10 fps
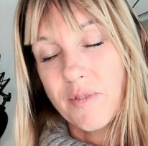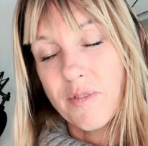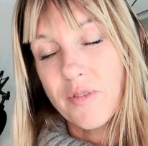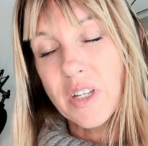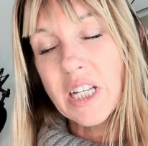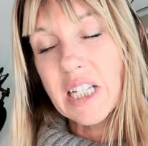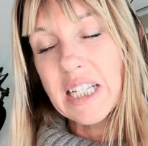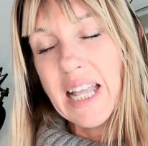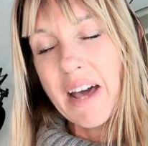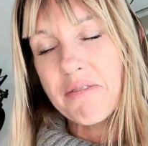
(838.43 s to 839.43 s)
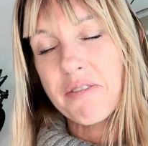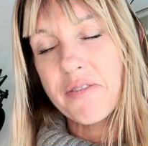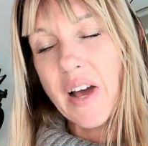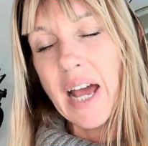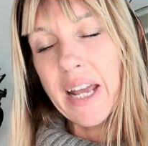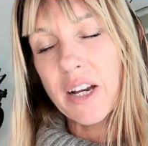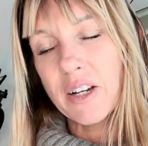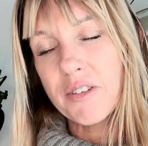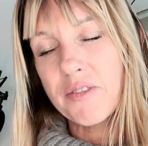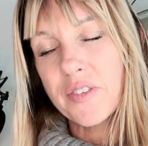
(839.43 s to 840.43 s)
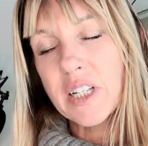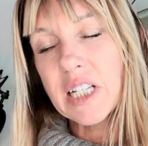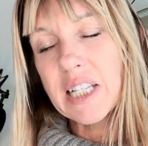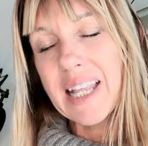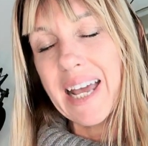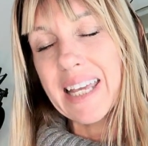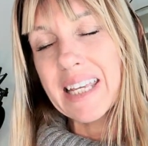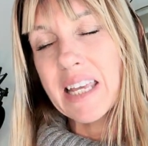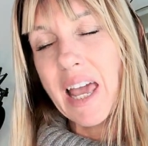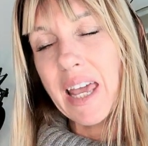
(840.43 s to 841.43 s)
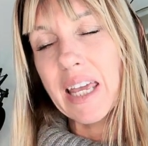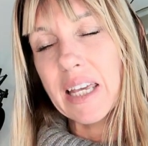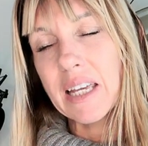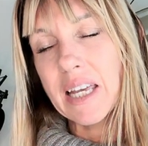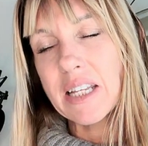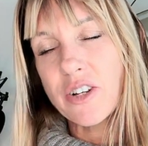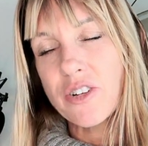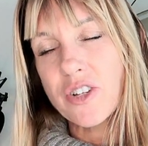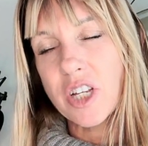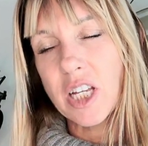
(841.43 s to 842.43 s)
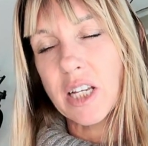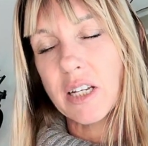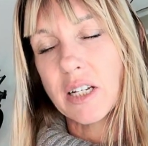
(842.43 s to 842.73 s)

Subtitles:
Feeling that fire, feeling that yang energy.